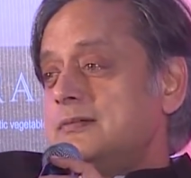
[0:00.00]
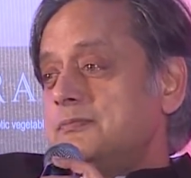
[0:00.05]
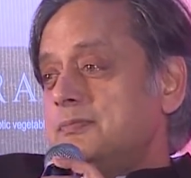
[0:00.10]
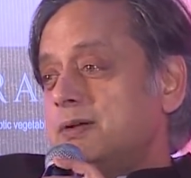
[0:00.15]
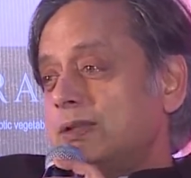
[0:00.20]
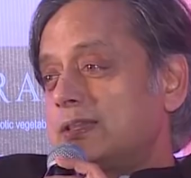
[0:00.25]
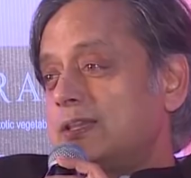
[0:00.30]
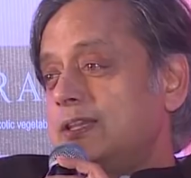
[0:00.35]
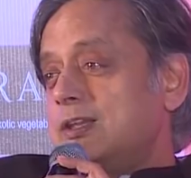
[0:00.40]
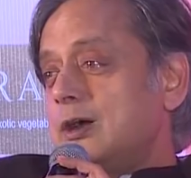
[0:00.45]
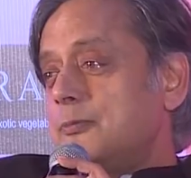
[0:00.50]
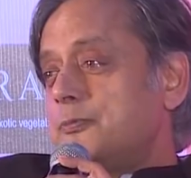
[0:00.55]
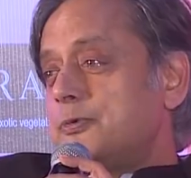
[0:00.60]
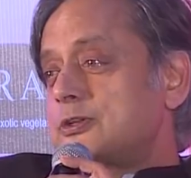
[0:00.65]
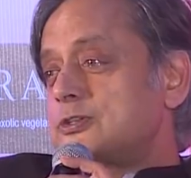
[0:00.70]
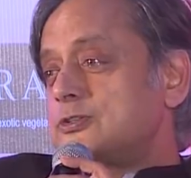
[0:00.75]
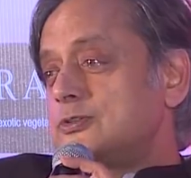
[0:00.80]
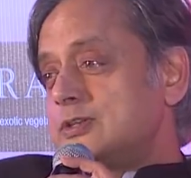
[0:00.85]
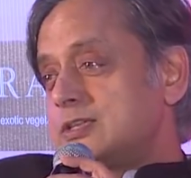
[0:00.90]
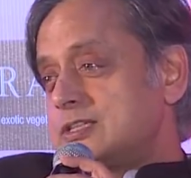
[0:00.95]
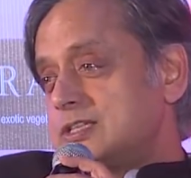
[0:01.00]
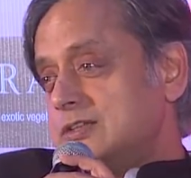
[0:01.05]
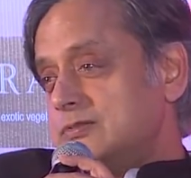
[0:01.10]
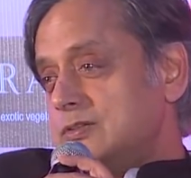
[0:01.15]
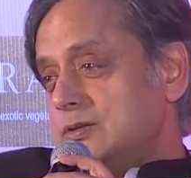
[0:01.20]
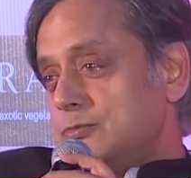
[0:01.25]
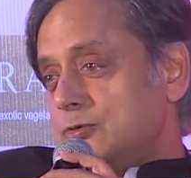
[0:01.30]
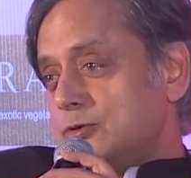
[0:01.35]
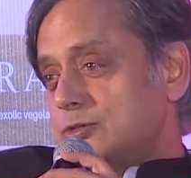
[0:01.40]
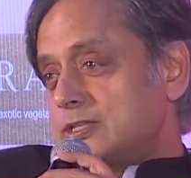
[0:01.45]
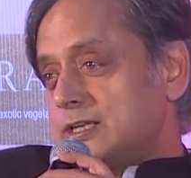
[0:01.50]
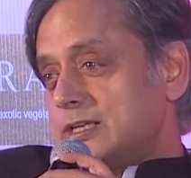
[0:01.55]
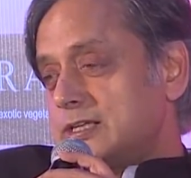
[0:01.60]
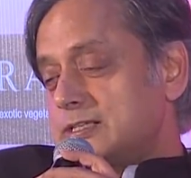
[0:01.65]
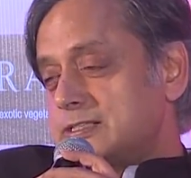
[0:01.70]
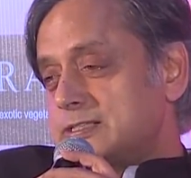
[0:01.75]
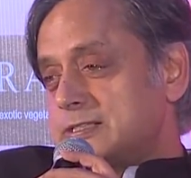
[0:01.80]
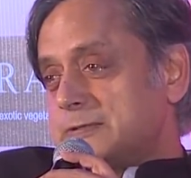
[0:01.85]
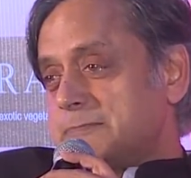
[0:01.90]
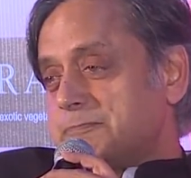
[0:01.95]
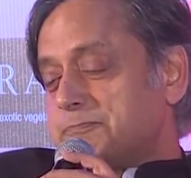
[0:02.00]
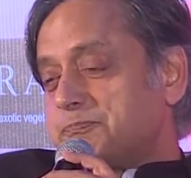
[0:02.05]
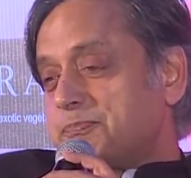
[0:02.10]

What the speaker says: but the opportunity of immortality."